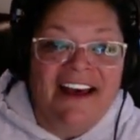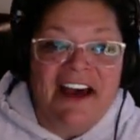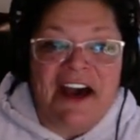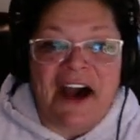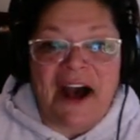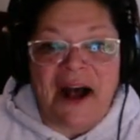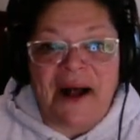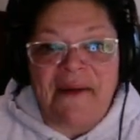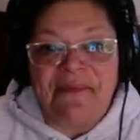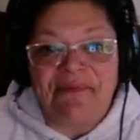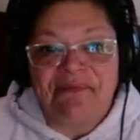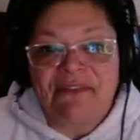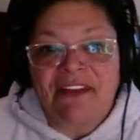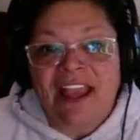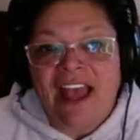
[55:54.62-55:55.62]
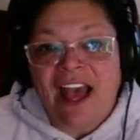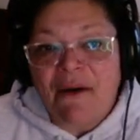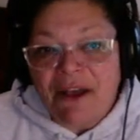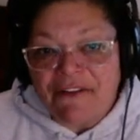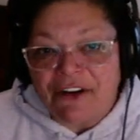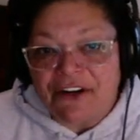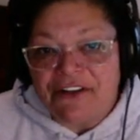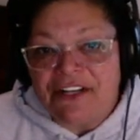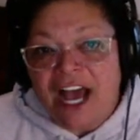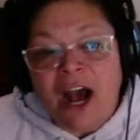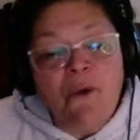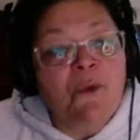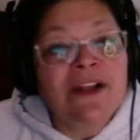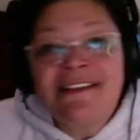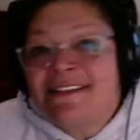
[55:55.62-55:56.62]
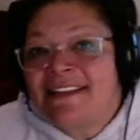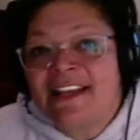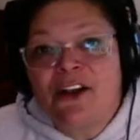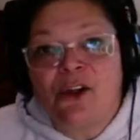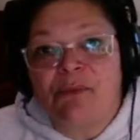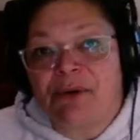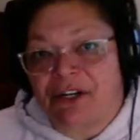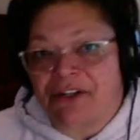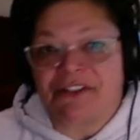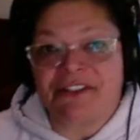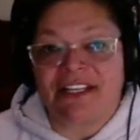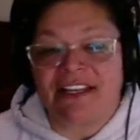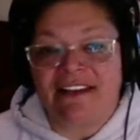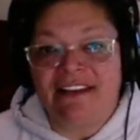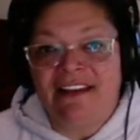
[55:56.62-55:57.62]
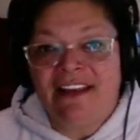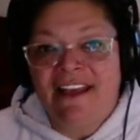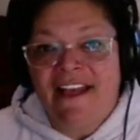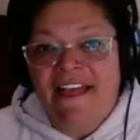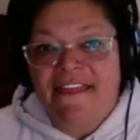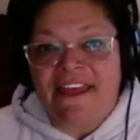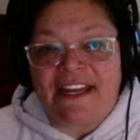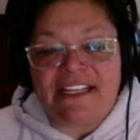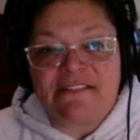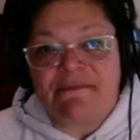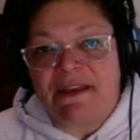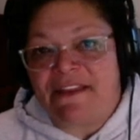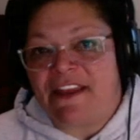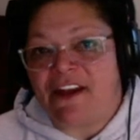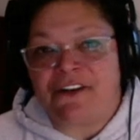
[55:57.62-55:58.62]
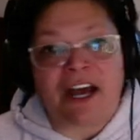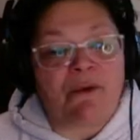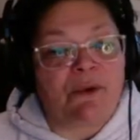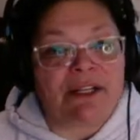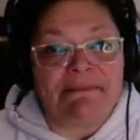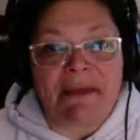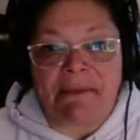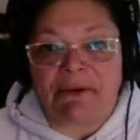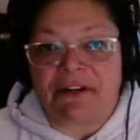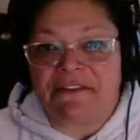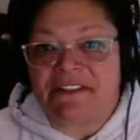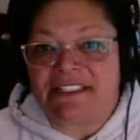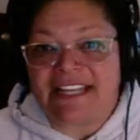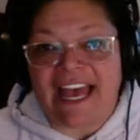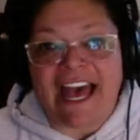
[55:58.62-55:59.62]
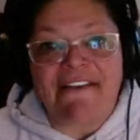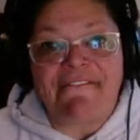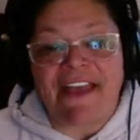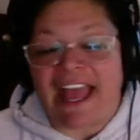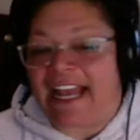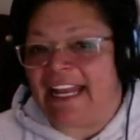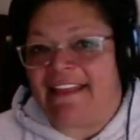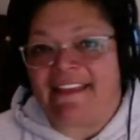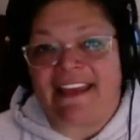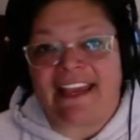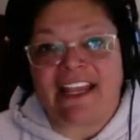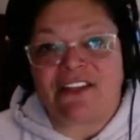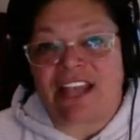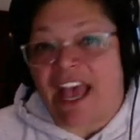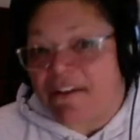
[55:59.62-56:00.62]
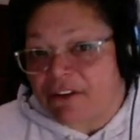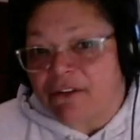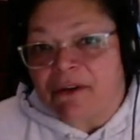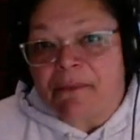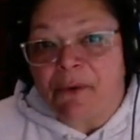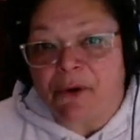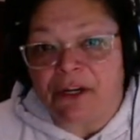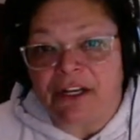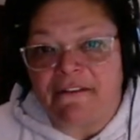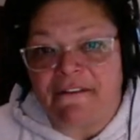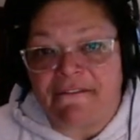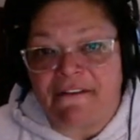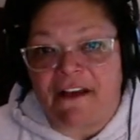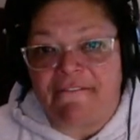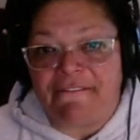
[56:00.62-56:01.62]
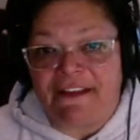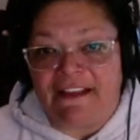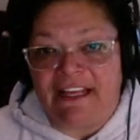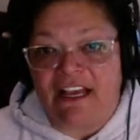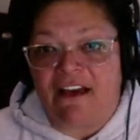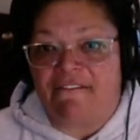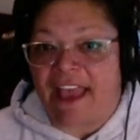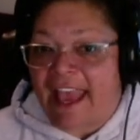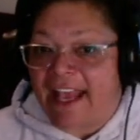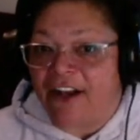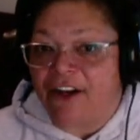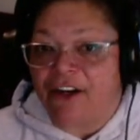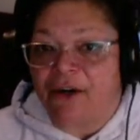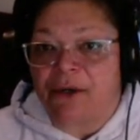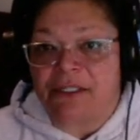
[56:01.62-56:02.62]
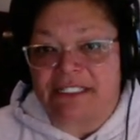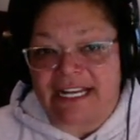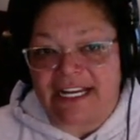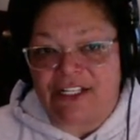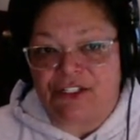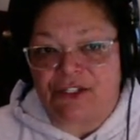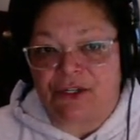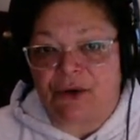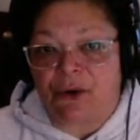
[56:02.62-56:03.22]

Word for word: Um, However, not one single person that has been there, not one member of staff, anything, has ever reported a feeling of anger or danger